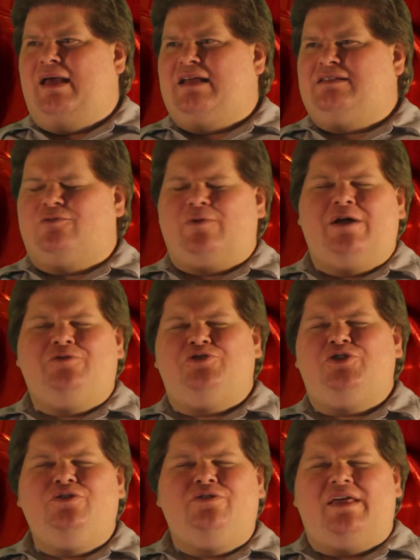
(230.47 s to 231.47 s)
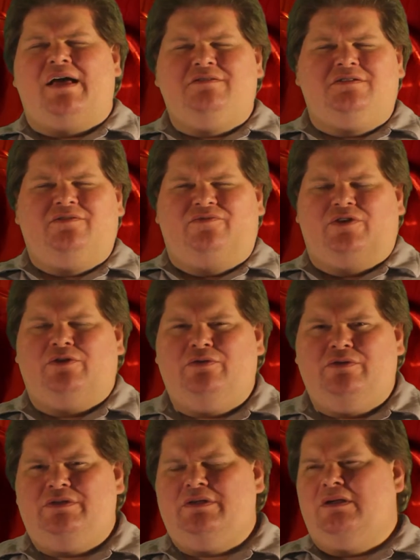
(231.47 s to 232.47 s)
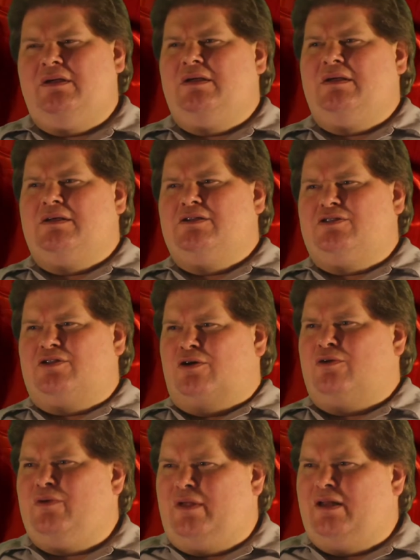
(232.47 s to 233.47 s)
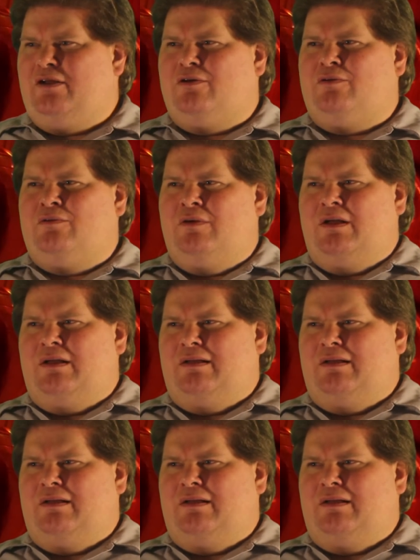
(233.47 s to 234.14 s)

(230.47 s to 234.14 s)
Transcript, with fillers: has around 2,000 views. So, you know,